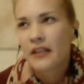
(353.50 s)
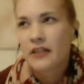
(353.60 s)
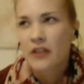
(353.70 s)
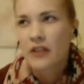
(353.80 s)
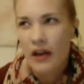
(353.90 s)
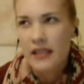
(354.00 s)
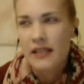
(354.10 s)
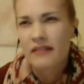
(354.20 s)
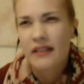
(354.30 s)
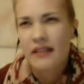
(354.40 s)
nice,
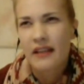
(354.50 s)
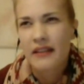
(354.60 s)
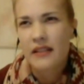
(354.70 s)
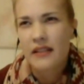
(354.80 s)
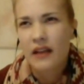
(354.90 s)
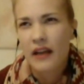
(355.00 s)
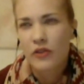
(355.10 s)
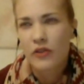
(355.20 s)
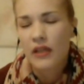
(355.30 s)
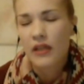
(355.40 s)
and that I
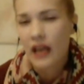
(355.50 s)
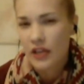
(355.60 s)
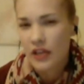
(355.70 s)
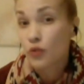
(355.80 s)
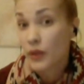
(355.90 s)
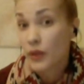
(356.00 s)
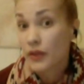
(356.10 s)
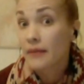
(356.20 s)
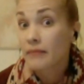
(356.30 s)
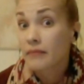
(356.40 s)
usually clashed with
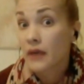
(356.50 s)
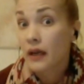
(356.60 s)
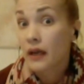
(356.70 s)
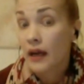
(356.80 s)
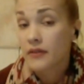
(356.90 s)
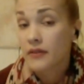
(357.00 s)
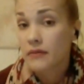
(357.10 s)
them. I had